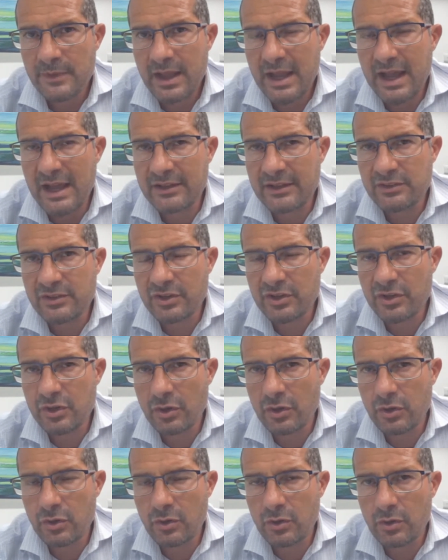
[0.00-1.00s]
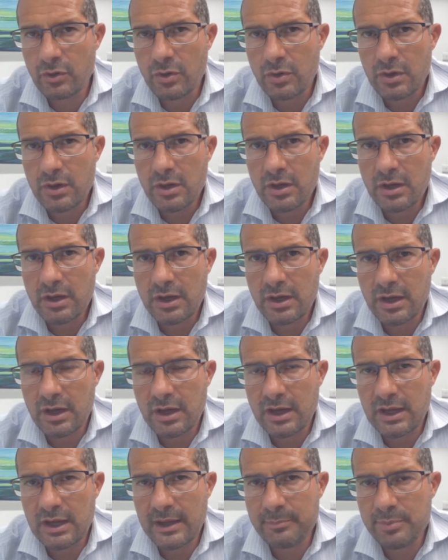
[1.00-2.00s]
undergo
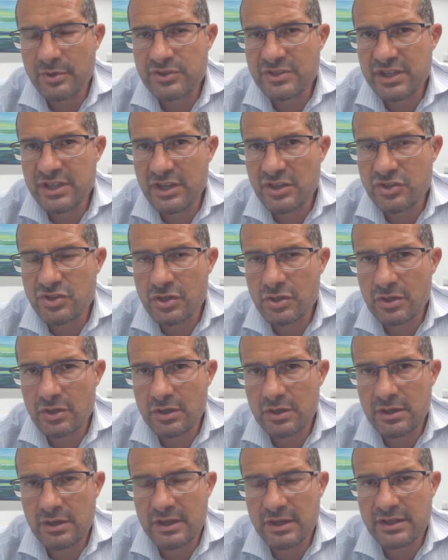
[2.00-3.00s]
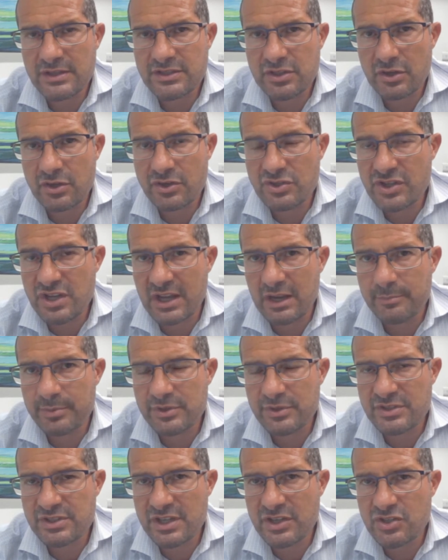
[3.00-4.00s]
a procedure, a surgical
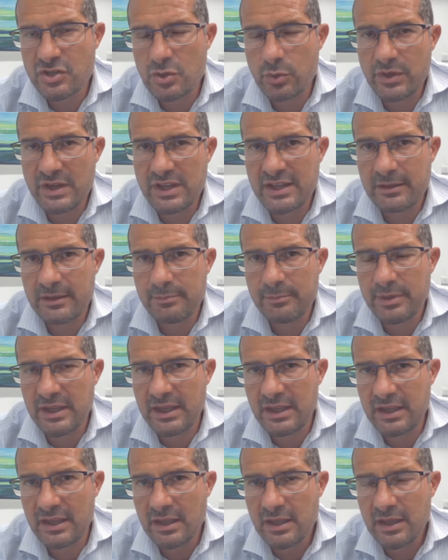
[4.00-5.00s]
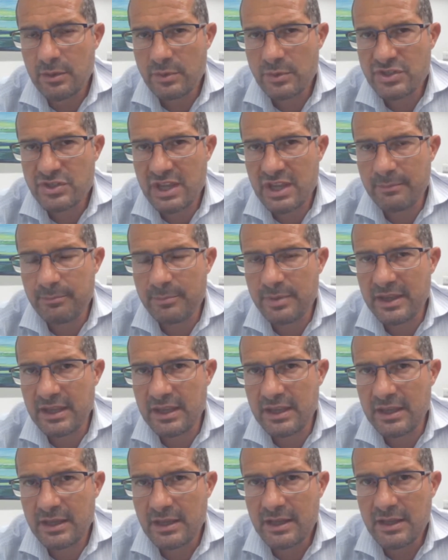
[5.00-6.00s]
procedure, which can be
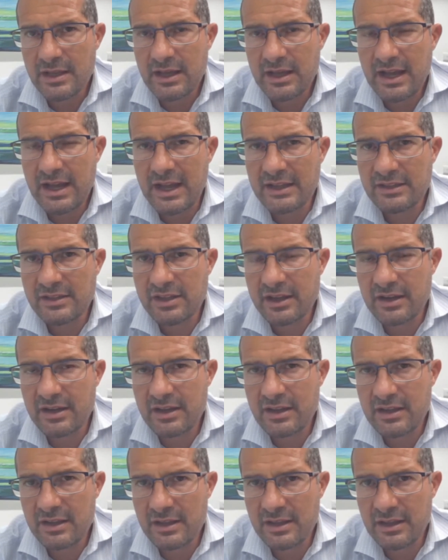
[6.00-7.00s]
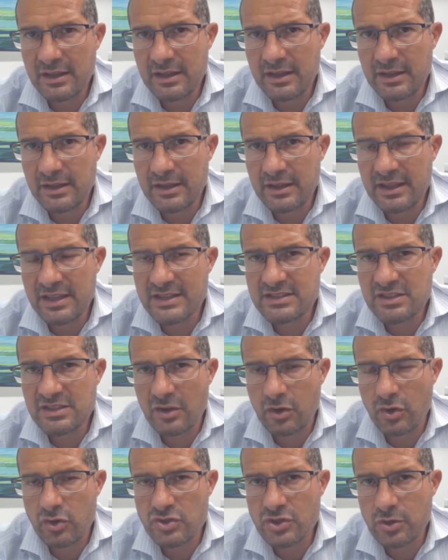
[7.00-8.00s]
either
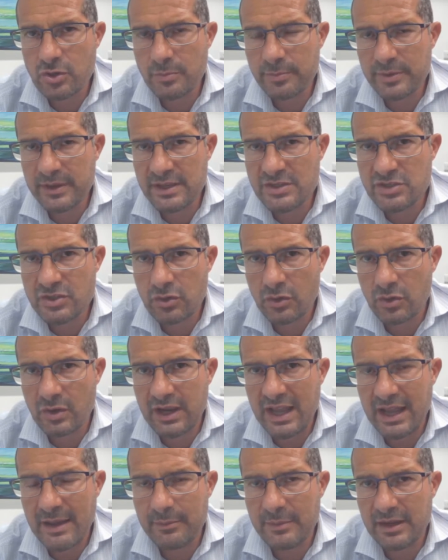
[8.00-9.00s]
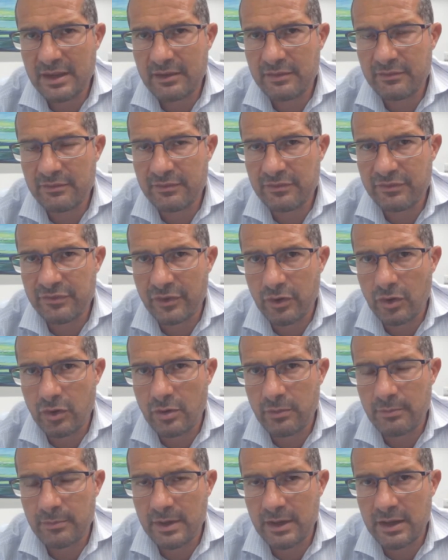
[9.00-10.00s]
hysteroscopy, so coming
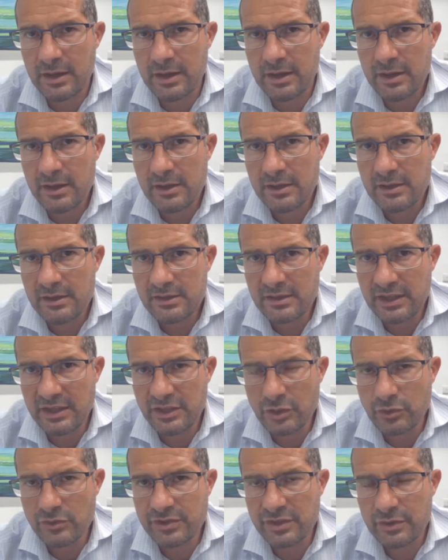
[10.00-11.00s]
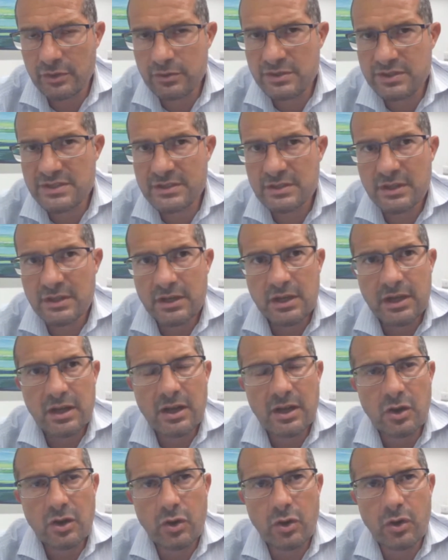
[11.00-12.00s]
from the uterus,
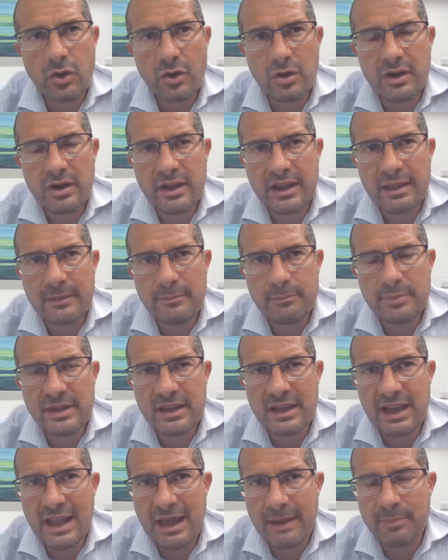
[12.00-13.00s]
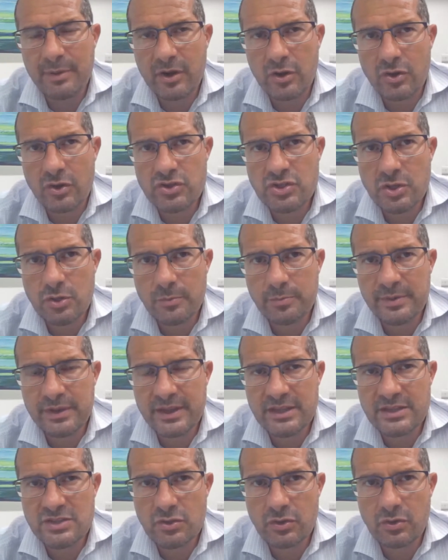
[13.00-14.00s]
or can be a
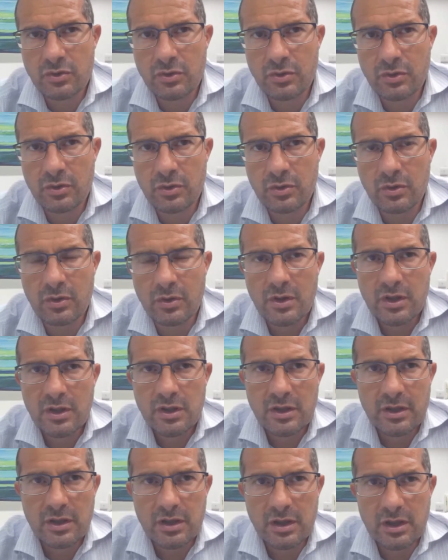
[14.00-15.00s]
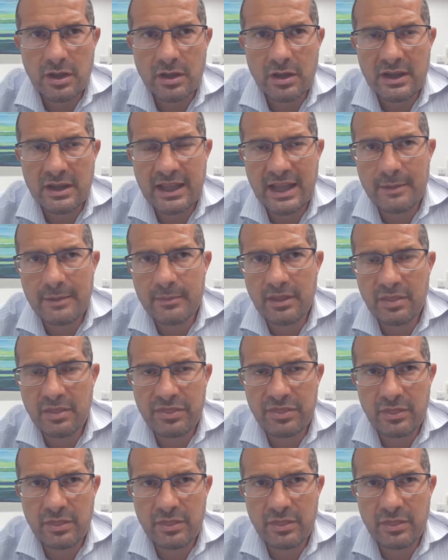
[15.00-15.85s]
laparoscopy, so coming